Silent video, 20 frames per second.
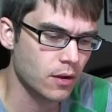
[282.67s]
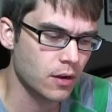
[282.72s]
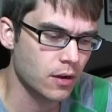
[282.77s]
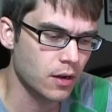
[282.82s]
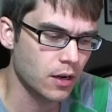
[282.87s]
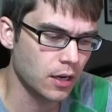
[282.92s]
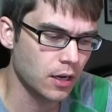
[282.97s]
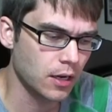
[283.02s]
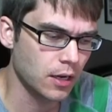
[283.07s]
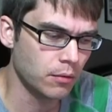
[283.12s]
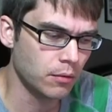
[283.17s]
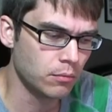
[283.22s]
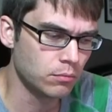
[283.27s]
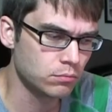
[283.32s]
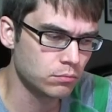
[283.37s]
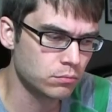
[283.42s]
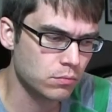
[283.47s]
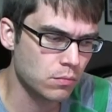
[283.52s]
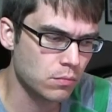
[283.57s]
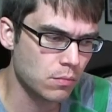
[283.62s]
Um,
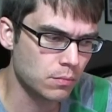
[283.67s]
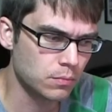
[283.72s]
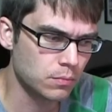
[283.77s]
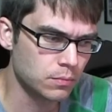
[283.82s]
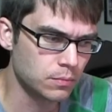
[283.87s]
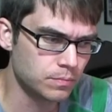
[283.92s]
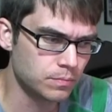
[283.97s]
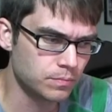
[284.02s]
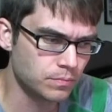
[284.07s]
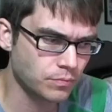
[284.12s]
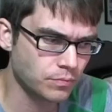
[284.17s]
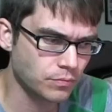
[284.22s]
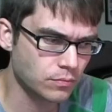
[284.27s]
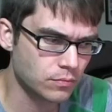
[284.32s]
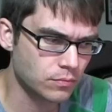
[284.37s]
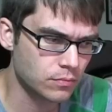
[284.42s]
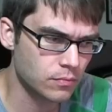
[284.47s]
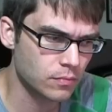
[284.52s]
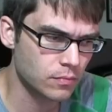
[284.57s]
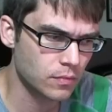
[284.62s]

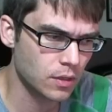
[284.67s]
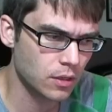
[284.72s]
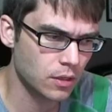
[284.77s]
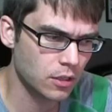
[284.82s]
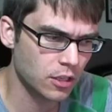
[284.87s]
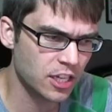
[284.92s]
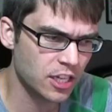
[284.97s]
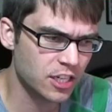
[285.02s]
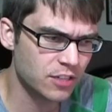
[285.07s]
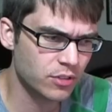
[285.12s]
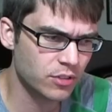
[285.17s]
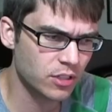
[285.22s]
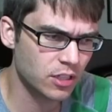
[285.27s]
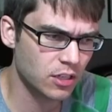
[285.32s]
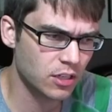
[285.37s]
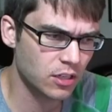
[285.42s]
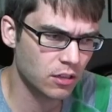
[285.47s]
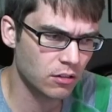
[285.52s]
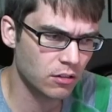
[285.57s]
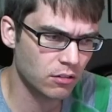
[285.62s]
kind of
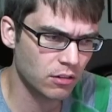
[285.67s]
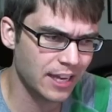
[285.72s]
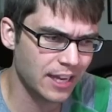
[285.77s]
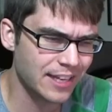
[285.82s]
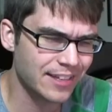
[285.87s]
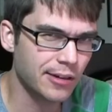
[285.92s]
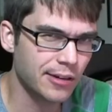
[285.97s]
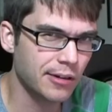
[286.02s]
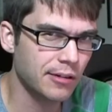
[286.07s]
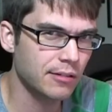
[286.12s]
a light